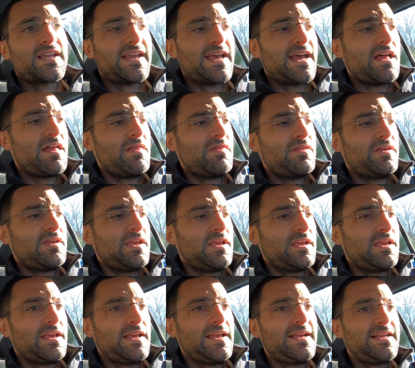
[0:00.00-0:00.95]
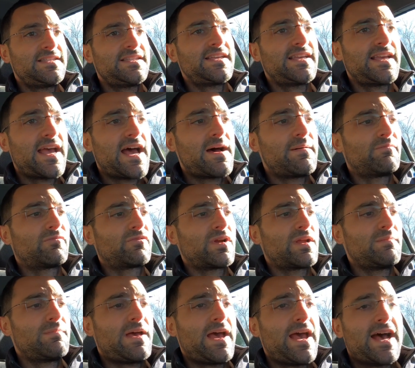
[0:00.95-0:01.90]
to get the ECM
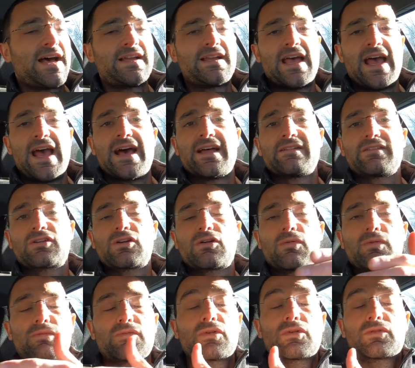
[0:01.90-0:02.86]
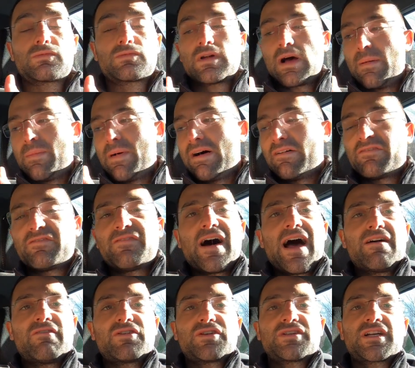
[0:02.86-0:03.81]
remanned and about
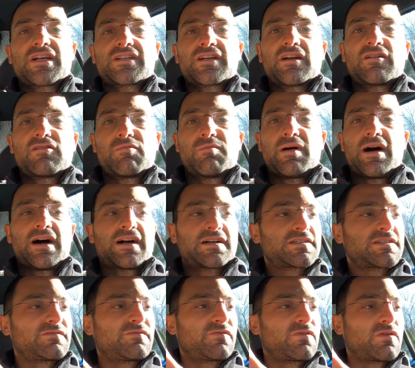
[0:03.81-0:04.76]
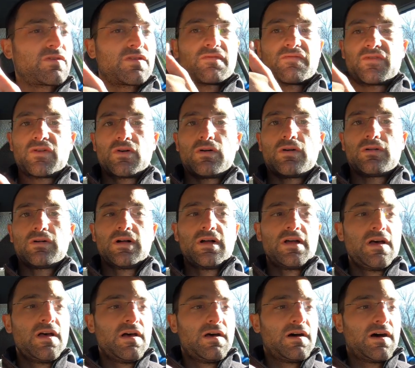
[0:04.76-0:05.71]
$500 or $600 for the fuel
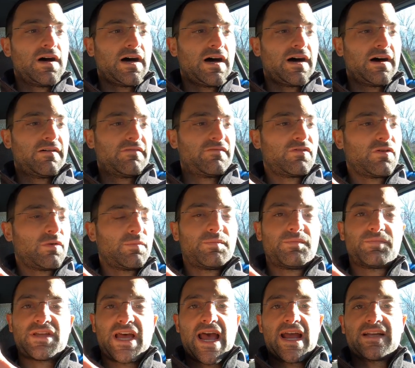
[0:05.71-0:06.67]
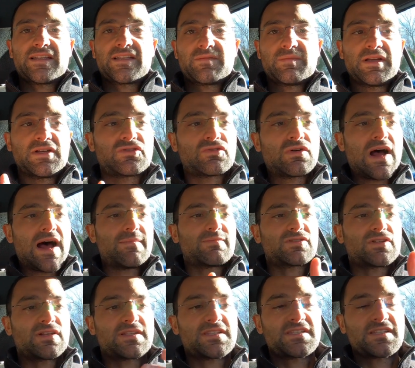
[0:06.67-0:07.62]
tank to be dropped.
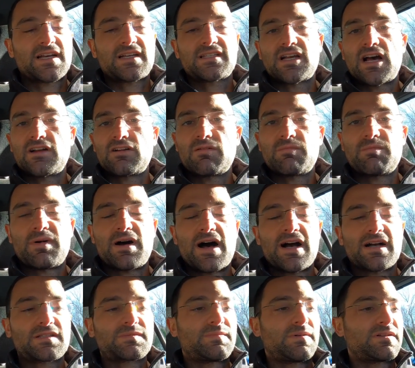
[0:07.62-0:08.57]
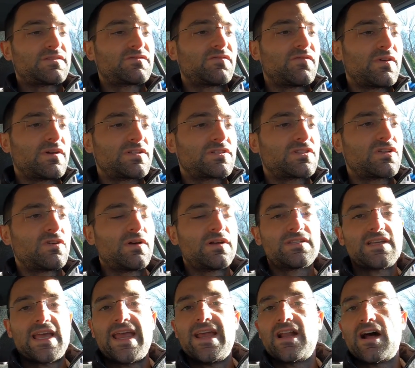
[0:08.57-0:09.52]
So that's $600 plus is
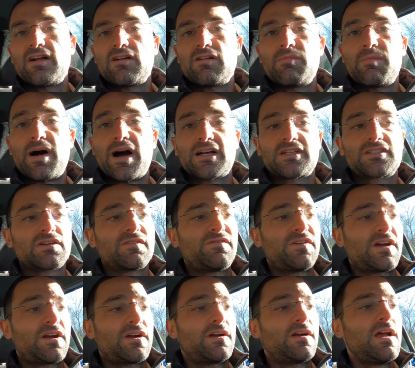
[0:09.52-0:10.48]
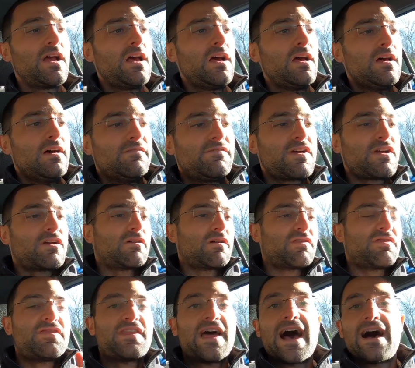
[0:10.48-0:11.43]
$800. So figure
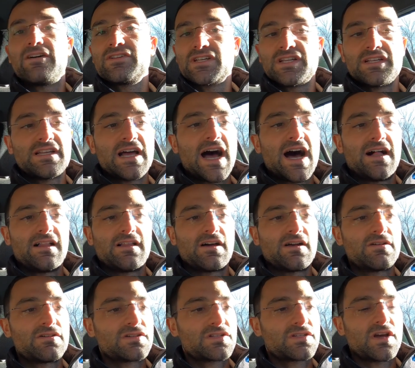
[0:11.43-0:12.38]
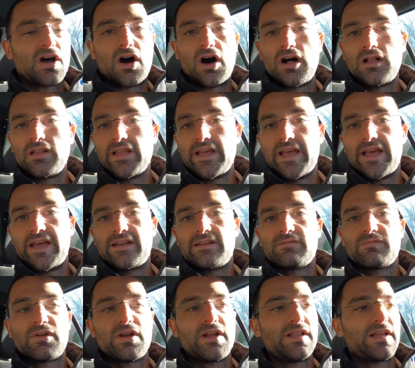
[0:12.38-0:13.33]
$1,000 all
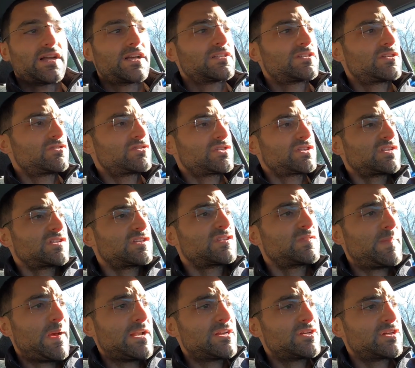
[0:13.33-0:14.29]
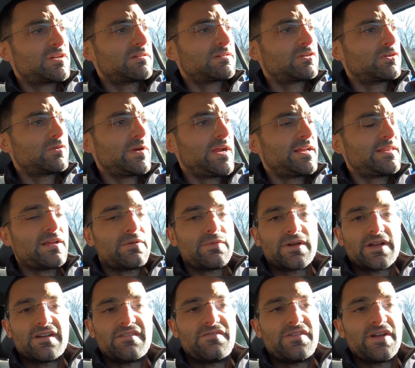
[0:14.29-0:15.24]
in, really, because there's a suspension creak that
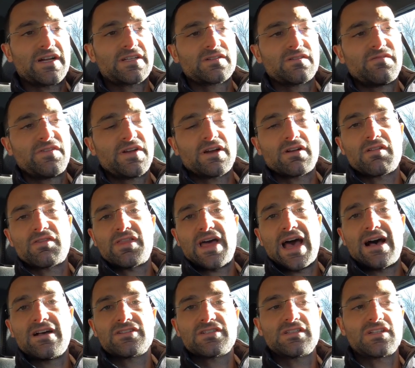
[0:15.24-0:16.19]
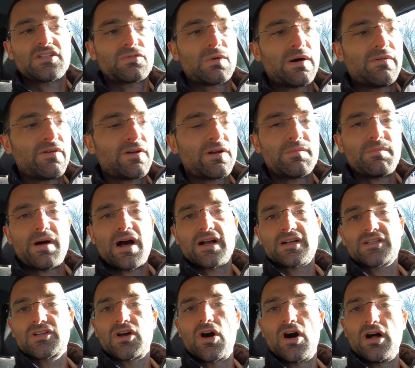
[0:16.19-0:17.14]
we got to fix. So figure $1,000 to
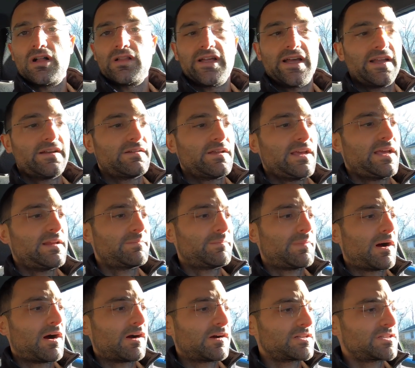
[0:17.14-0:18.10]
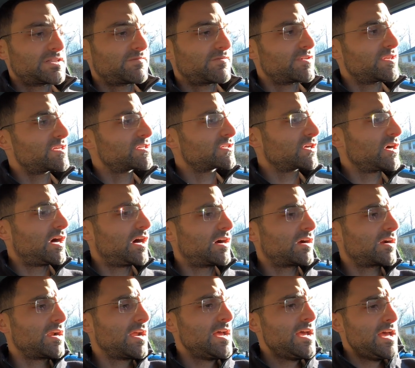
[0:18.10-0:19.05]
$1,200 all in parts for this
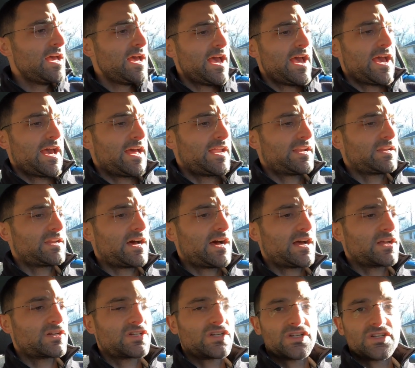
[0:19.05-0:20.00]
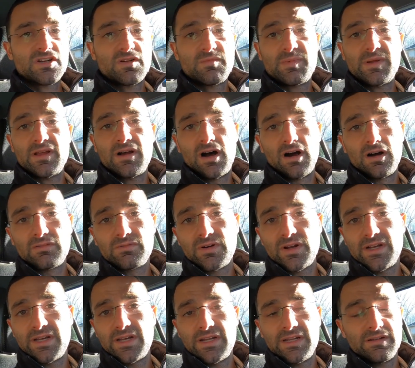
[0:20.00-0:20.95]
car, and she should be all
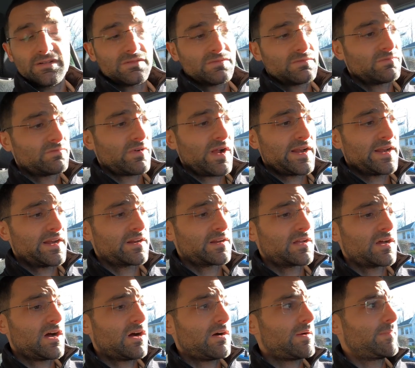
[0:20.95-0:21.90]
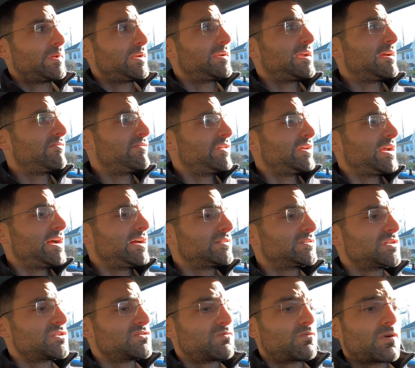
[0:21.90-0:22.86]
ready to go. I mean, everything
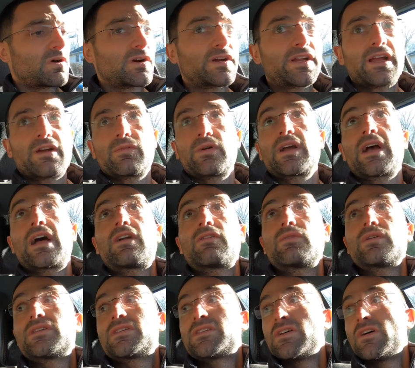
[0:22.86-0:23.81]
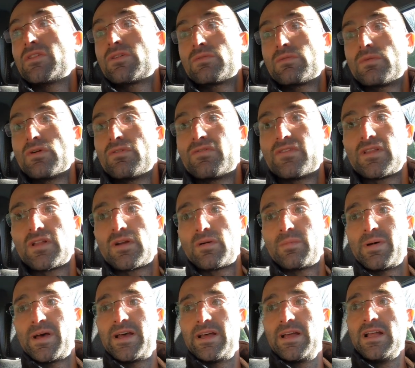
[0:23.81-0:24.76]
else is working. We got to reseal the roof a little
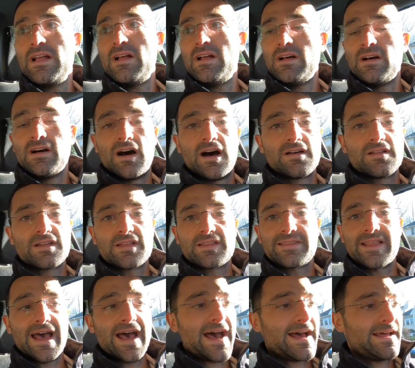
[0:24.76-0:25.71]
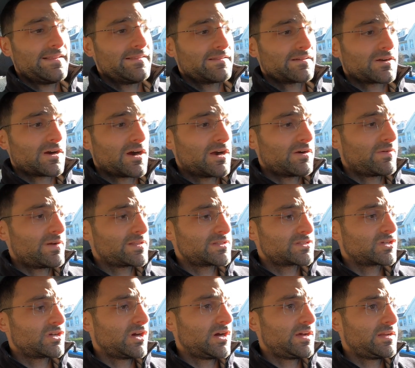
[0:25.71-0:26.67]
bit. Other than that, the car
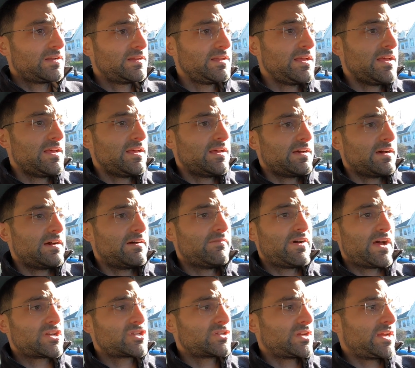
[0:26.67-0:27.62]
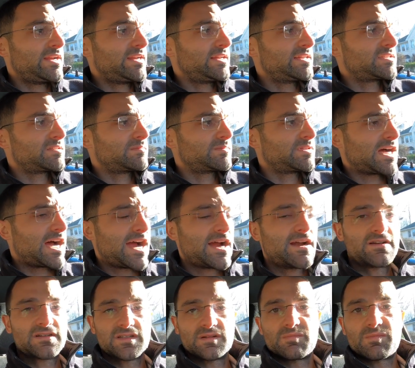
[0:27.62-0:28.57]
runs good. Eventually, it needs some
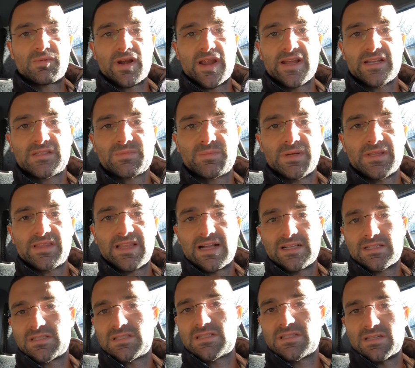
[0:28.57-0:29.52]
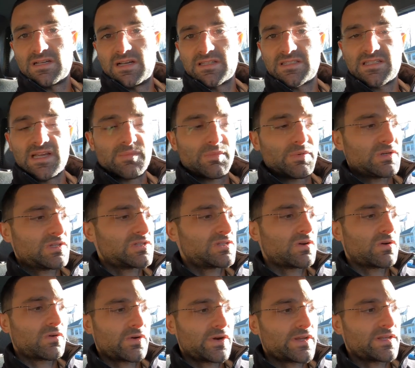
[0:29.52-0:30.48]
tires and brakes, but that's a separate
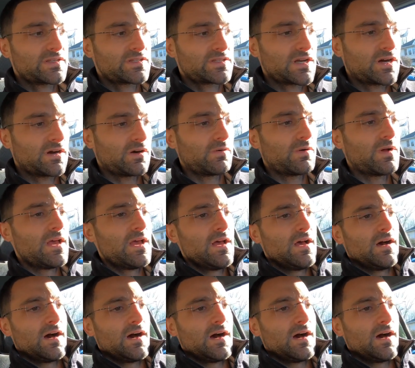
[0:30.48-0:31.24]
story. So